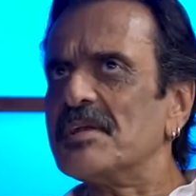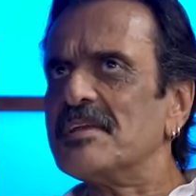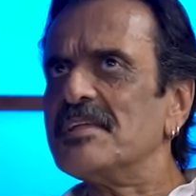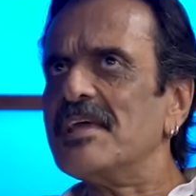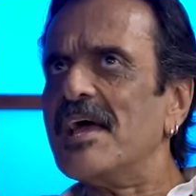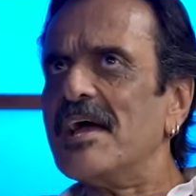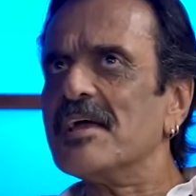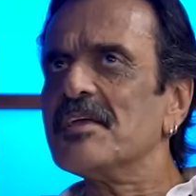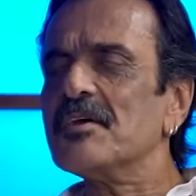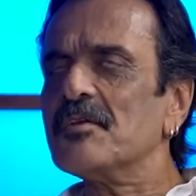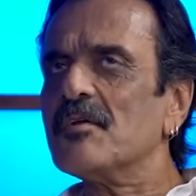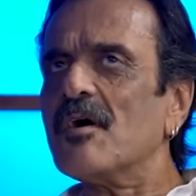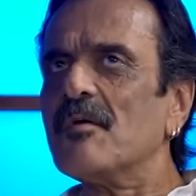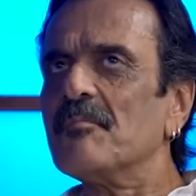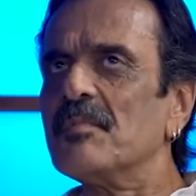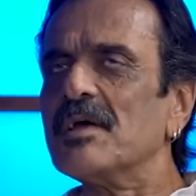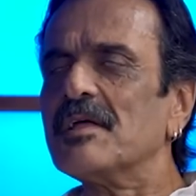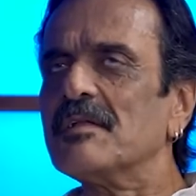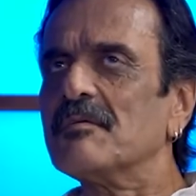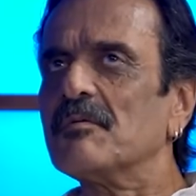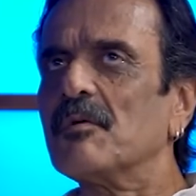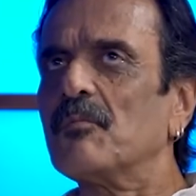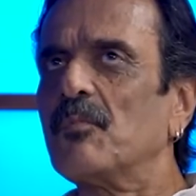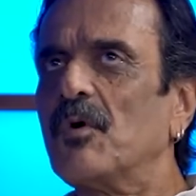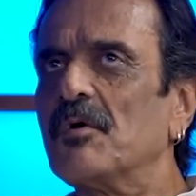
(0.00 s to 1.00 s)
yeah, I
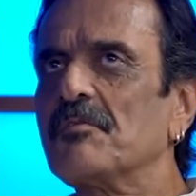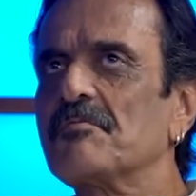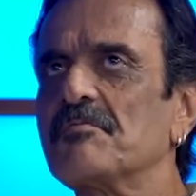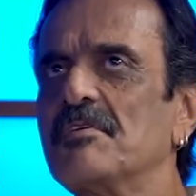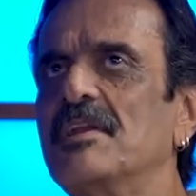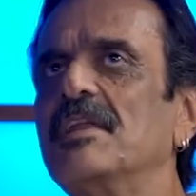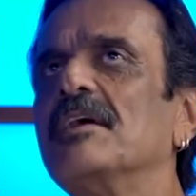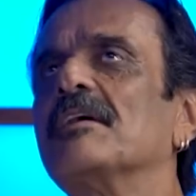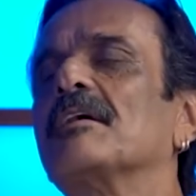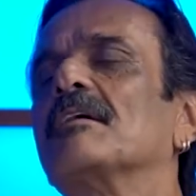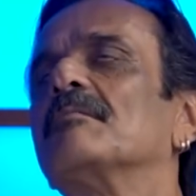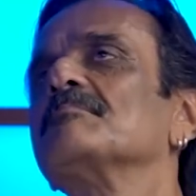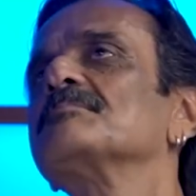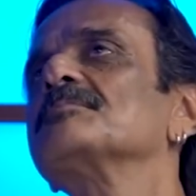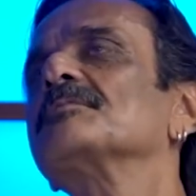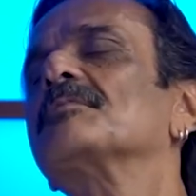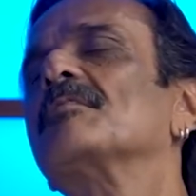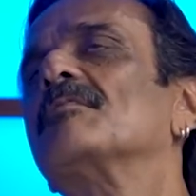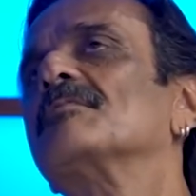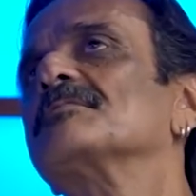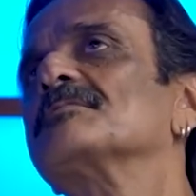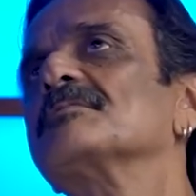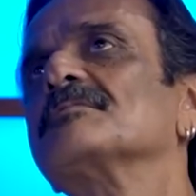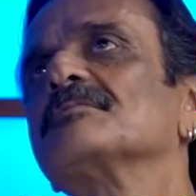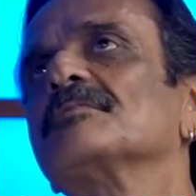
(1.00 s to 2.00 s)
mean, what really comes
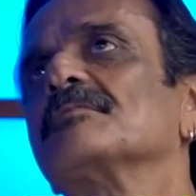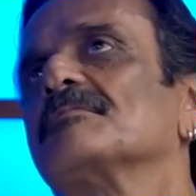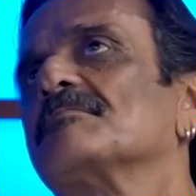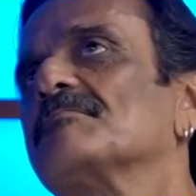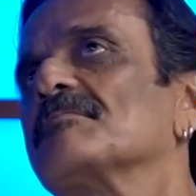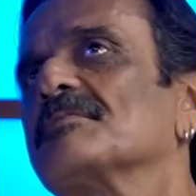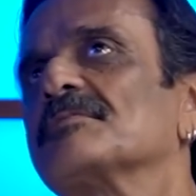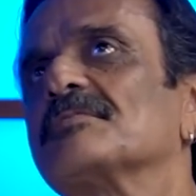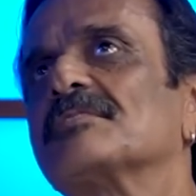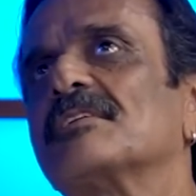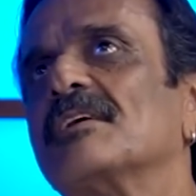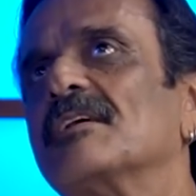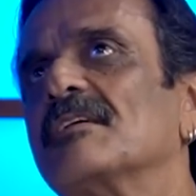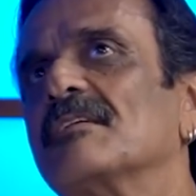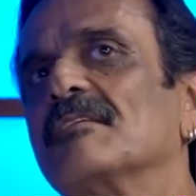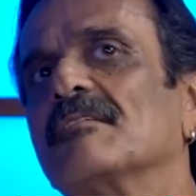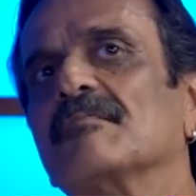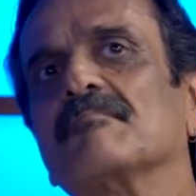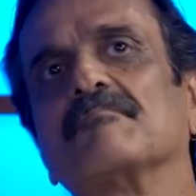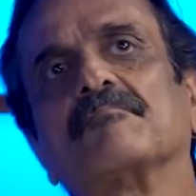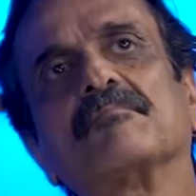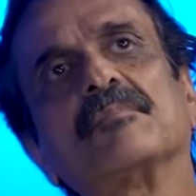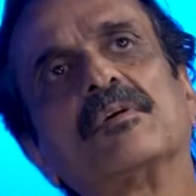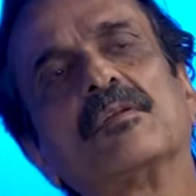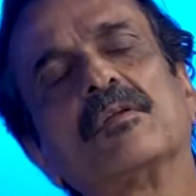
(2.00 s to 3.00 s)
across as interesting,
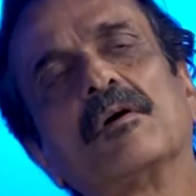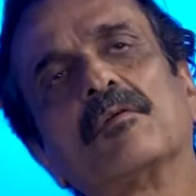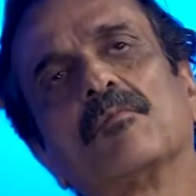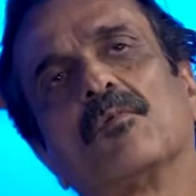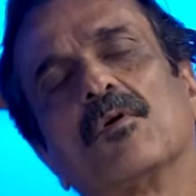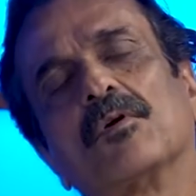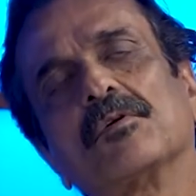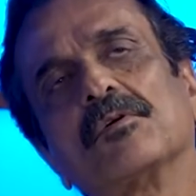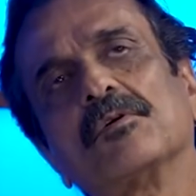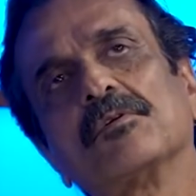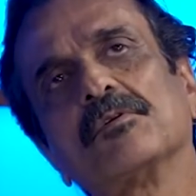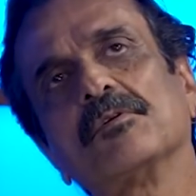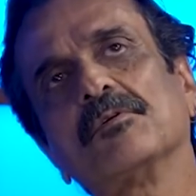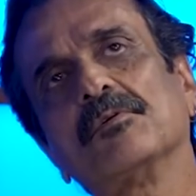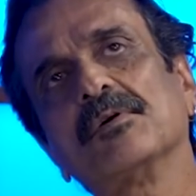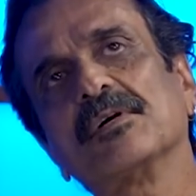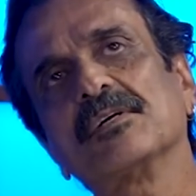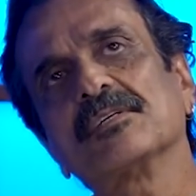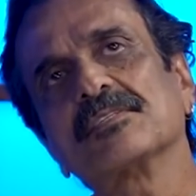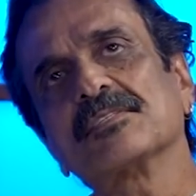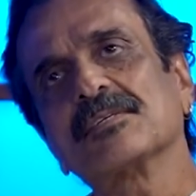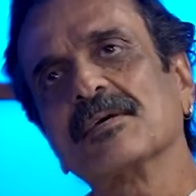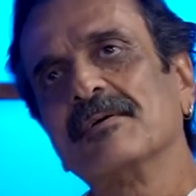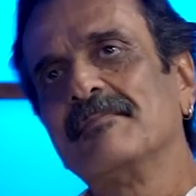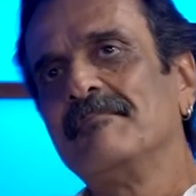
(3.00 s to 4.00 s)
and what you do
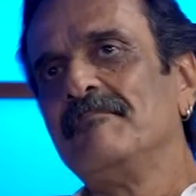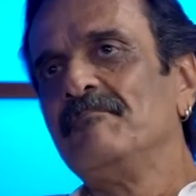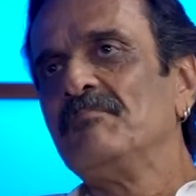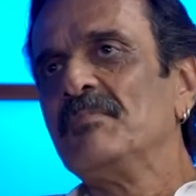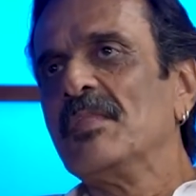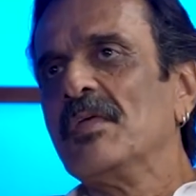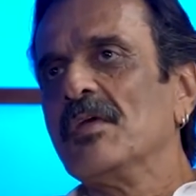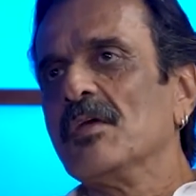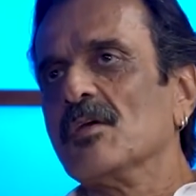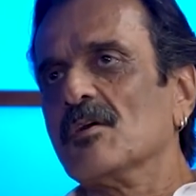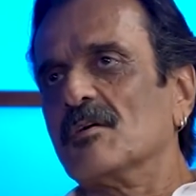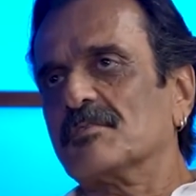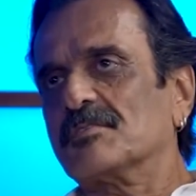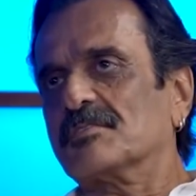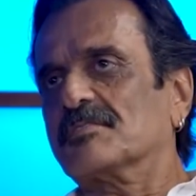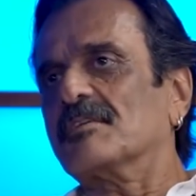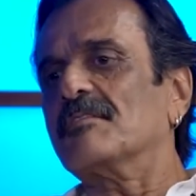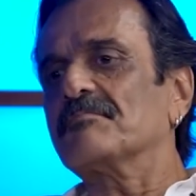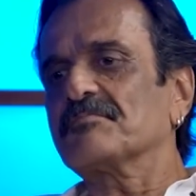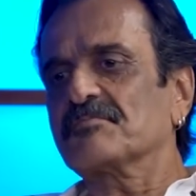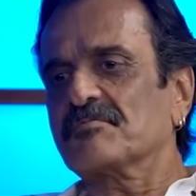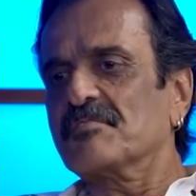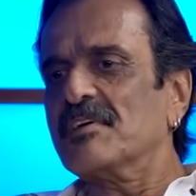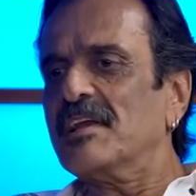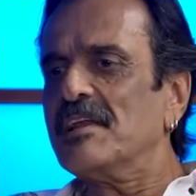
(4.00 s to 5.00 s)
is your
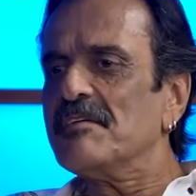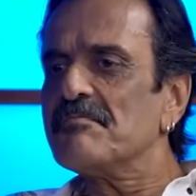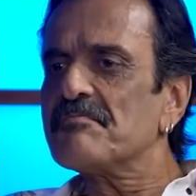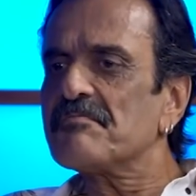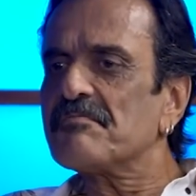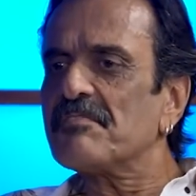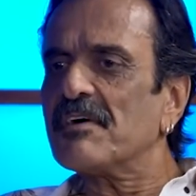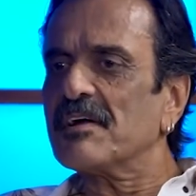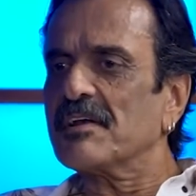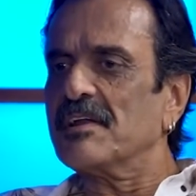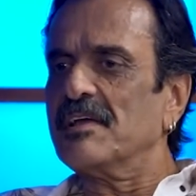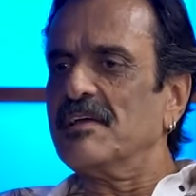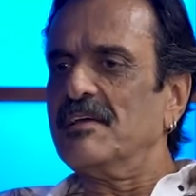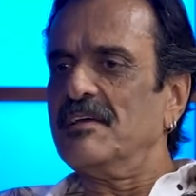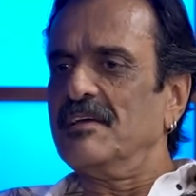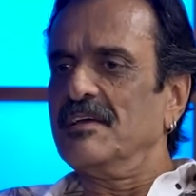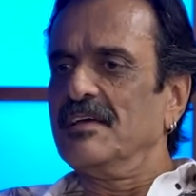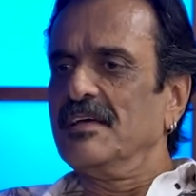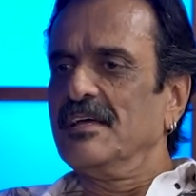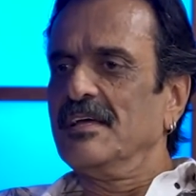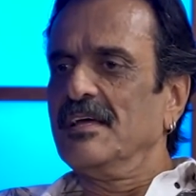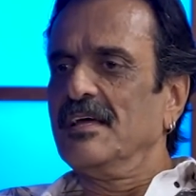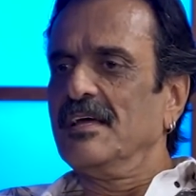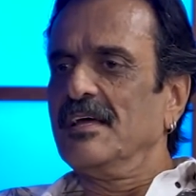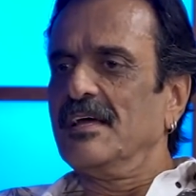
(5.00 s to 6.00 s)
stuff's really funny.
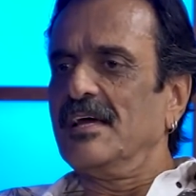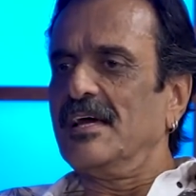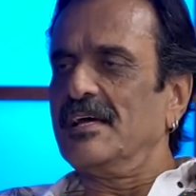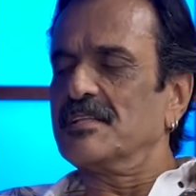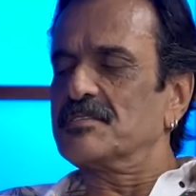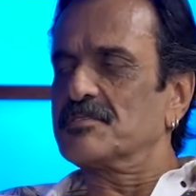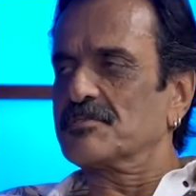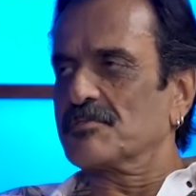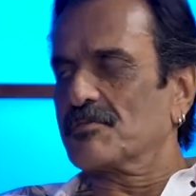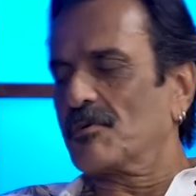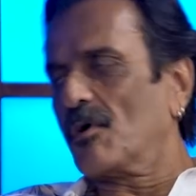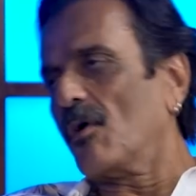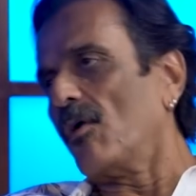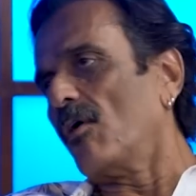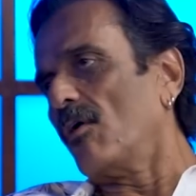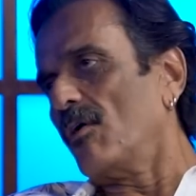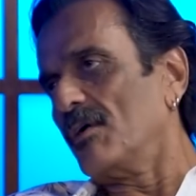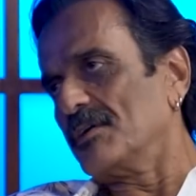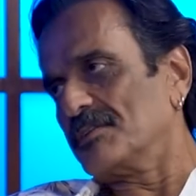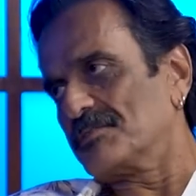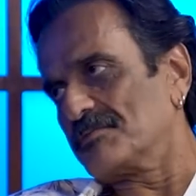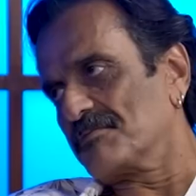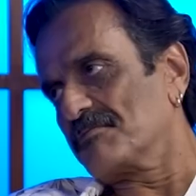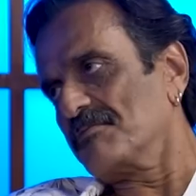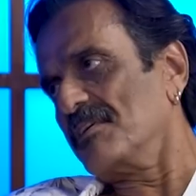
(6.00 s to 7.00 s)
It's raw,
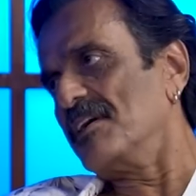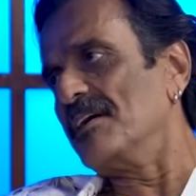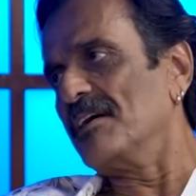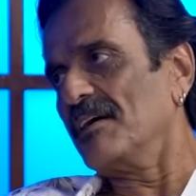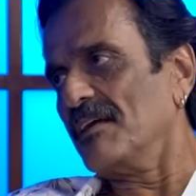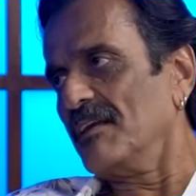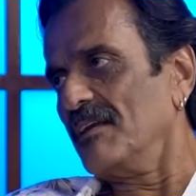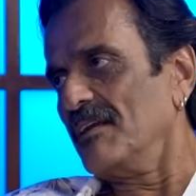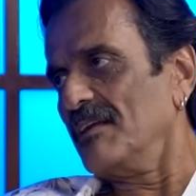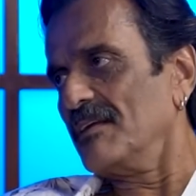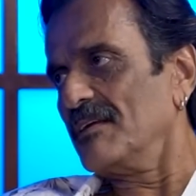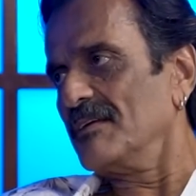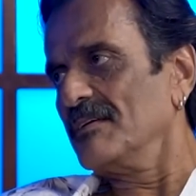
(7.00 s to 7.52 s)
it's real.